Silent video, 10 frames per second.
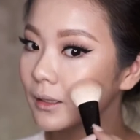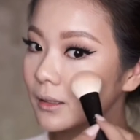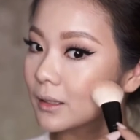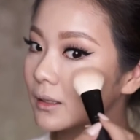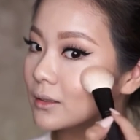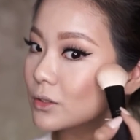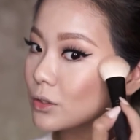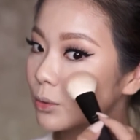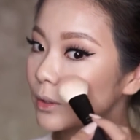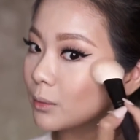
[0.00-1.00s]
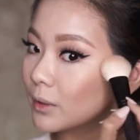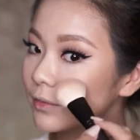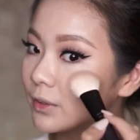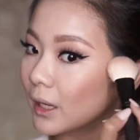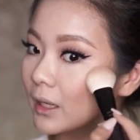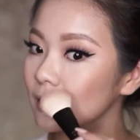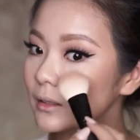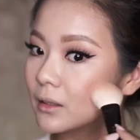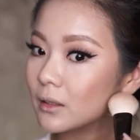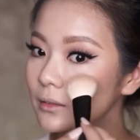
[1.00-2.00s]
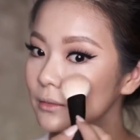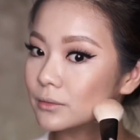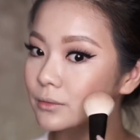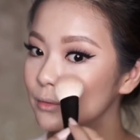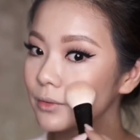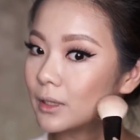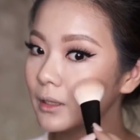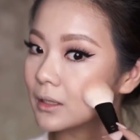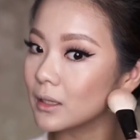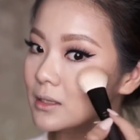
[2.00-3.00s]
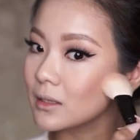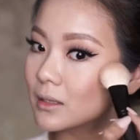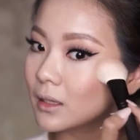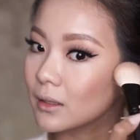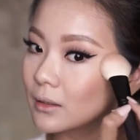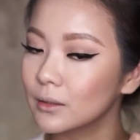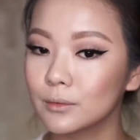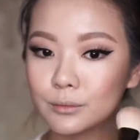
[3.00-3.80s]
Again, score 1 for Cathy Doll. Really nicely done.